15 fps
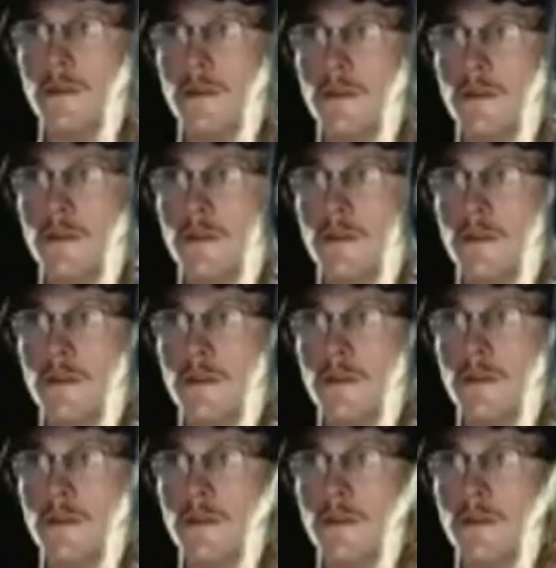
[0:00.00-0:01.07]

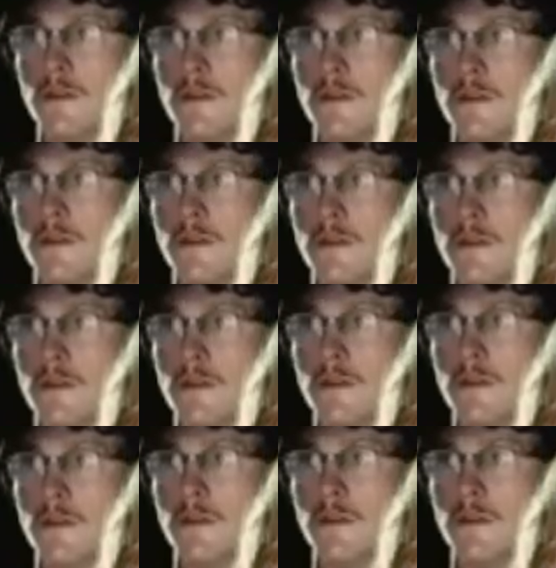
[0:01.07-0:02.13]

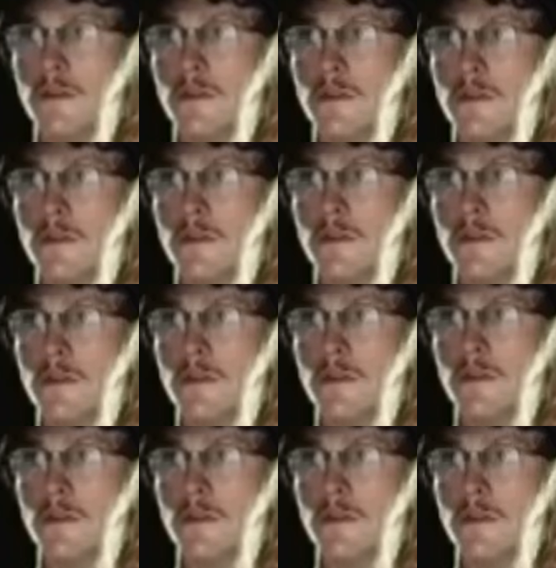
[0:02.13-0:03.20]

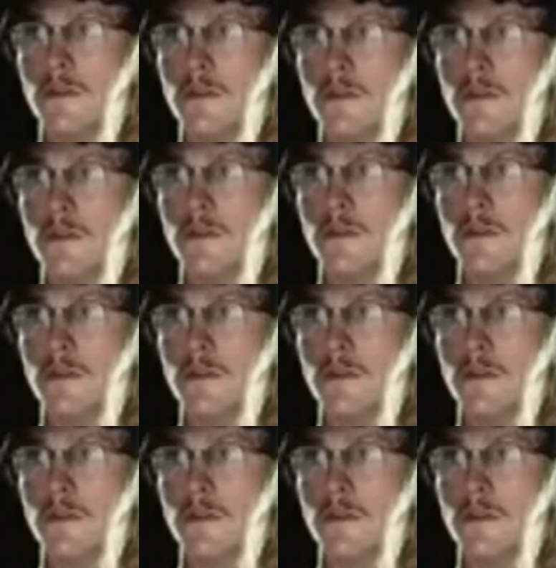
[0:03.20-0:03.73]
The person shown says nothing.